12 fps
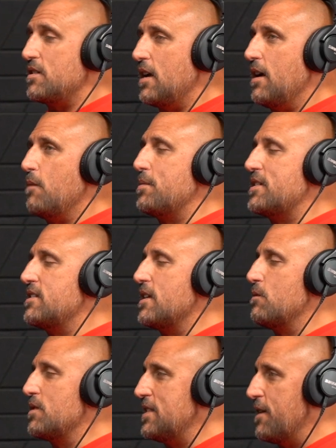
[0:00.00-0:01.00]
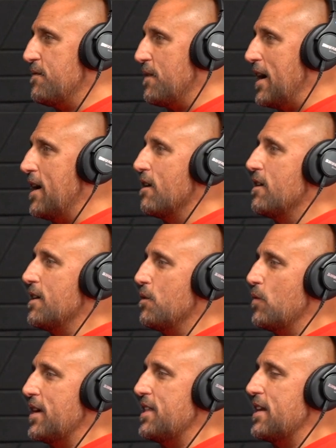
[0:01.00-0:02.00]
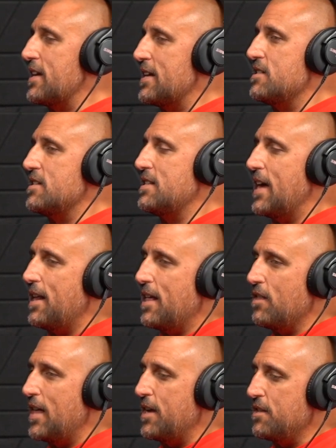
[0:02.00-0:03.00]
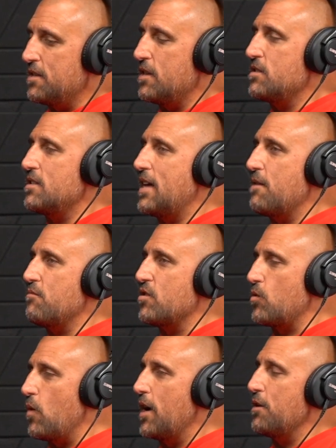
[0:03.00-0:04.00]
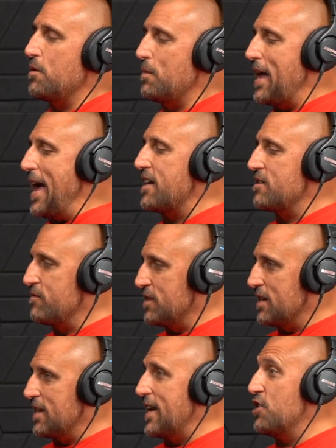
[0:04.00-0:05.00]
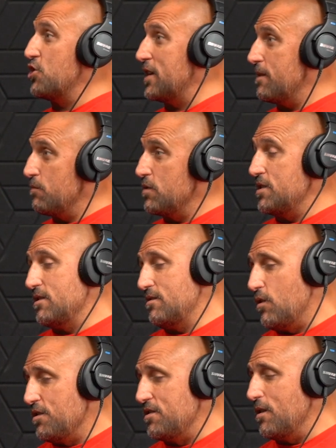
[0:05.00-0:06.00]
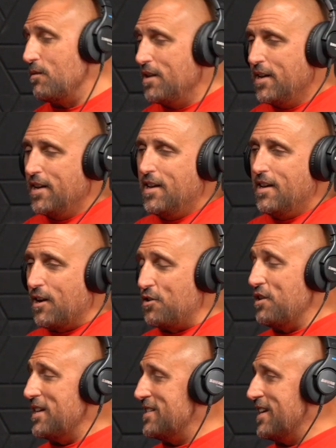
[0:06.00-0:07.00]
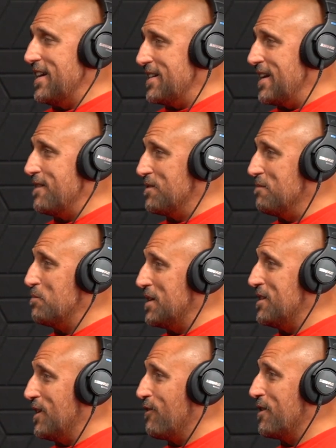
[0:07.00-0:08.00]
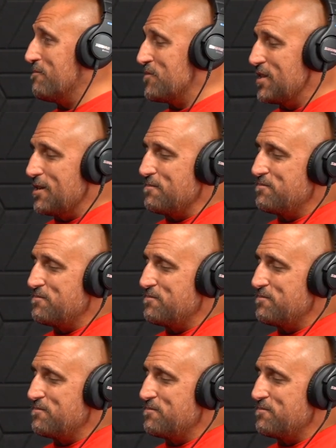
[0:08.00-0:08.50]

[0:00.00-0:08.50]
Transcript: help extinguish that fire in a way that, again, does not require you to be actively engaging it, which is also a good idea, not to have to be near it. So,